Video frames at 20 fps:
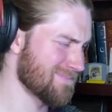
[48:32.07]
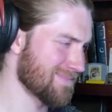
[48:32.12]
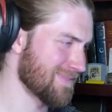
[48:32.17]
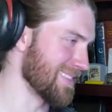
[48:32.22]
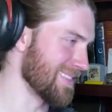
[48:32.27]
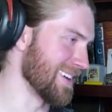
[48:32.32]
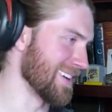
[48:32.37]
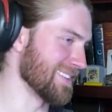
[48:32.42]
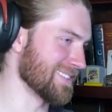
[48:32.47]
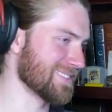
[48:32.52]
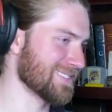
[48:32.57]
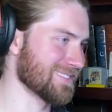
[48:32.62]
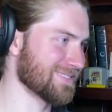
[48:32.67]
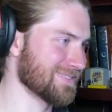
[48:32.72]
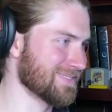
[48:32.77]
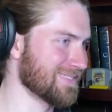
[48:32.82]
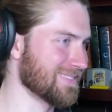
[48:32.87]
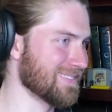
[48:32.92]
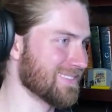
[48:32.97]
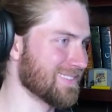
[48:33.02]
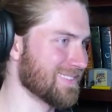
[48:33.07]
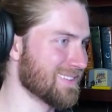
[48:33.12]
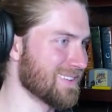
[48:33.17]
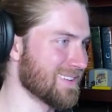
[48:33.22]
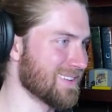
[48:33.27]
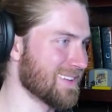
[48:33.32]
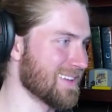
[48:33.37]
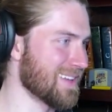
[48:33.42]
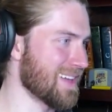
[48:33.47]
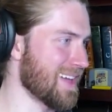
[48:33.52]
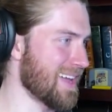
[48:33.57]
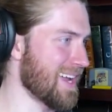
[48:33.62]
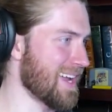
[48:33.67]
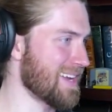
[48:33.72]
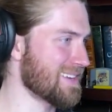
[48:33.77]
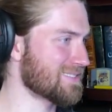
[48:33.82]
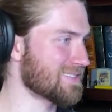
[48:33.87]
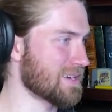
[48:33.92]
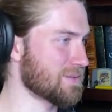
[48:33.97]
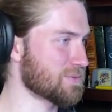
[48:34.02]
Nice.
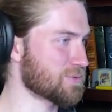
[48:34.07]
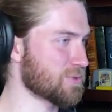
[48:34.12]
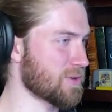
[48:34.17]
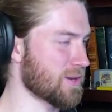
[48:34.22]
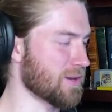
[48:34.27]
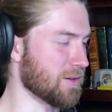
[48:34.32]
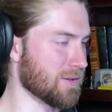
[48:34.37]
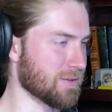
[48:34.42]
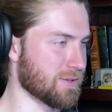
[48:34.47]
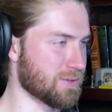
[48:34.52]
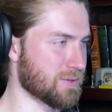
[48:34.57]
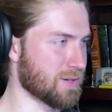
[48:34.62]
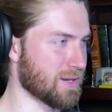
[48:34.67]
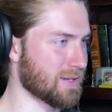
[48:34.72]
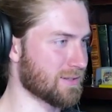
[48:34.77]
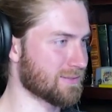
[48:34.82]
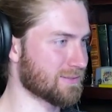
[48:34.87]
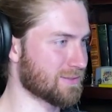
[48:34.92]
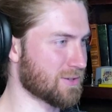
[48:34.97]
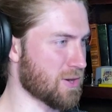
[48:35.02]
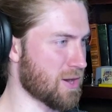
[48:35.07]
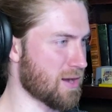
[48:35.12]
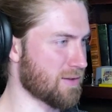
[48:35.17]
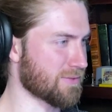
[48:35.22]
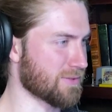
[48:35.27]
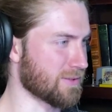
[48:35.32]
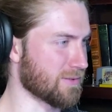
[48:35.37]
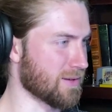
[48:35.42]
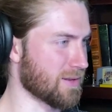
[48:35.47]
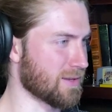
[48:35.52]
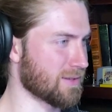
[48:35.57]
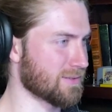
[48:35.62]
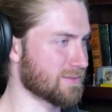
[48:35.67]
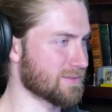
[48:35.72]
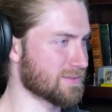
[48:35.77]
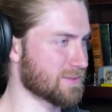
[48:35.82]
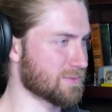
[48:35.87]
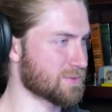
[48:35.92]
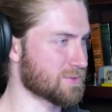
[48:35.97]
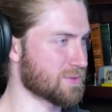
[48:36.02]
Hey, same trader. You got coffee, right?
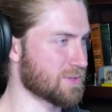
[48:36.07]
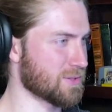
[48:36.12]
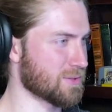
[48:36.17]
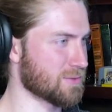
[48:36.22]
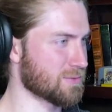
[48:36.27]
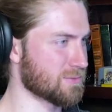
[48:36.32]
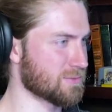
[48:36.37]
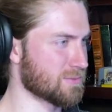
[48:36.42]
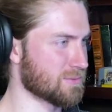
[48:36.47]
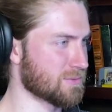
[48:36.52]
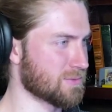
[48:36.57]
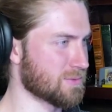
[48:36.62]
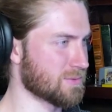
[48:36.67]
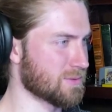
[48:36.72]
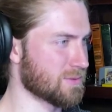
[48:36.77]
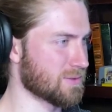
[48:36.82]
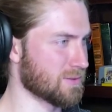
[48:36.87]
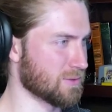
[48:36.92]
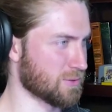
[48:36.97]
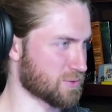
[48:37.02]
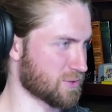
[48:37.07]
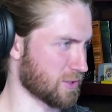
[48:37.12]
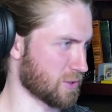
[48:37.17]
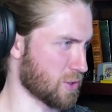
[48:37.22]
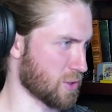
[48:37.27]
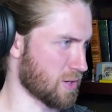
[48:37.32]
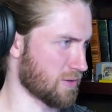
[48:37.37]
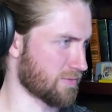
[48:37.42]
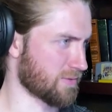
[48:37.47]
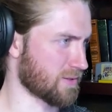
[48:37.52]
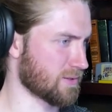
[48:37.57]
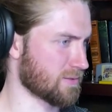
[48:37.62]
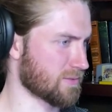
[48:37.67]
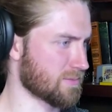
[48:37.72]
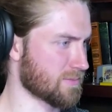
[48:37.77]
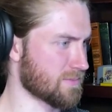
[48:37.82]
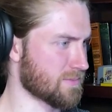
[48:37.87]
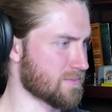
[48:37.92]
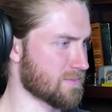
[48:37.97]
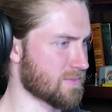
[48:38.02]
Is that what you do? Looks like coffee.
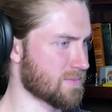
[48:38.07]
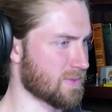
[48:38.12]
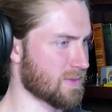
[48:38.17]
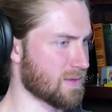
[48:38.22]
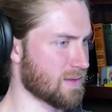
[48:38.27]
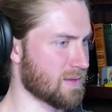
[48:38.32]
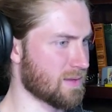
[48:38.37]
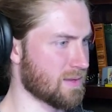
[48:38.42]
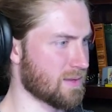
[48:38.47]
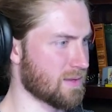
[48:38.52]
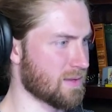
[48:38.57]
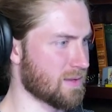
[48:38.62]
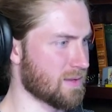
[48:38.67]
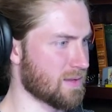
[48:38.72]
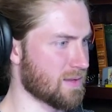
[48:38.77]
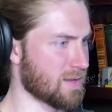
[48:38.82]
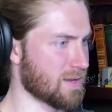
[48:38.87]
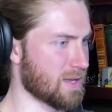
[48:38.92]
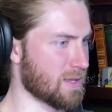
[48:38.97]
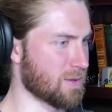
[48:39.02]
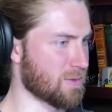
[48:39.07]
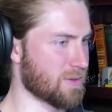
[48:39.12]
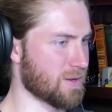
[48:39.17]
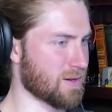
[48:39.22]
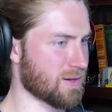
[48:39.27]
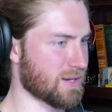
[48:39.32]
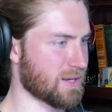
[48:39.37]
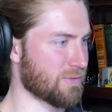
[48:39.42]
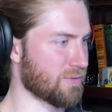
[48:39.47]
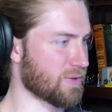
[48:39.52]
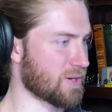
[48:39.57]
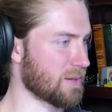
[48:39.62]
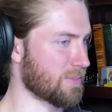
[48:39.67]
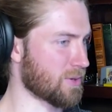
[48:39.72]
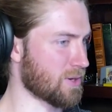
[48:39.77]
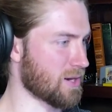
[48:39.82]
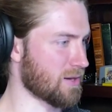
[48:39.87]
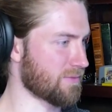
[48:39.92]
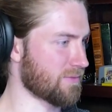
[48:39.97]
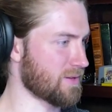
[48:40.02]
Hello there. Care for a cup of
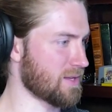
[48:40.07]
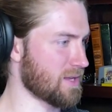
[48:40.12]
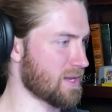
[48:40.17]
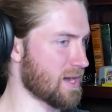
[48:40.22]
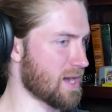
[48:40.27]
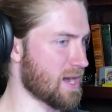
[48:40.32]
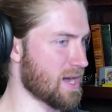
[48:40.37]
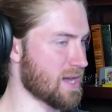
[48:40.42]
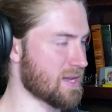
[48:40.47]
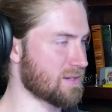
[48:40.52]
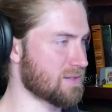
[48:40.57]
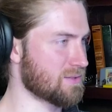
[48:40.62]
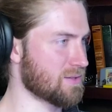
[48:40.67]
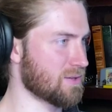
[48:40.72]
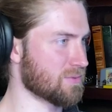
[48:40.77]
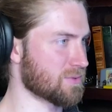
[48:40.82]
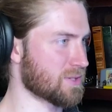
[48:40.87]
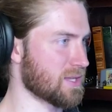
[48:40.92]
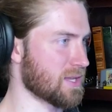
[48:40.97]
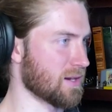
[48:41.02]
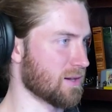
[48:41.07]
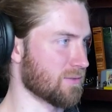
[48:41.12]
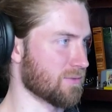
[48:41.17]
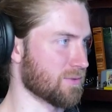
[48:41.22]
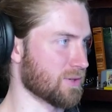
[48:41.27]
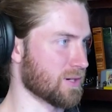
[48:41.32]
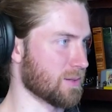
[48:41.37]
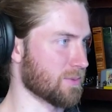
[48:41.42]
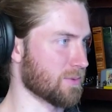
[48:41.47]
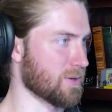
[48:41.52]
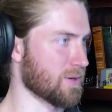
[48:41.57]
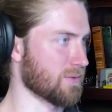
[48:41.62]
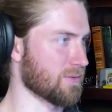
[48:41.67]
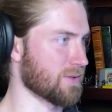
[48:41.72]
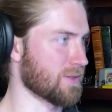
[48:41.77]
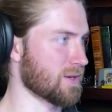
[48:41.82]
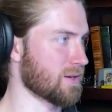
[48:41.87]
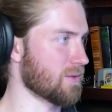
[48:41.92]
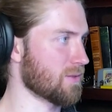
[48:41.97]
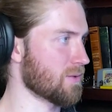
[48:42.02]
coffee? I don't care for a cup of coffee.
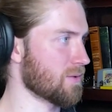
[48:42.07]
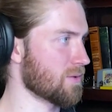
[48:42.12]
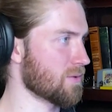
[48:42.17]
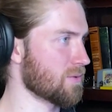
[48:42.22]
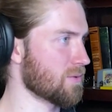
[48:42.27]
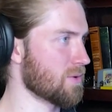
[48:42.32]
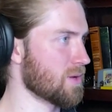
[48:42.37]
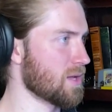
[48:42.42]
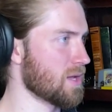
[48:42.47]
Thank you, though.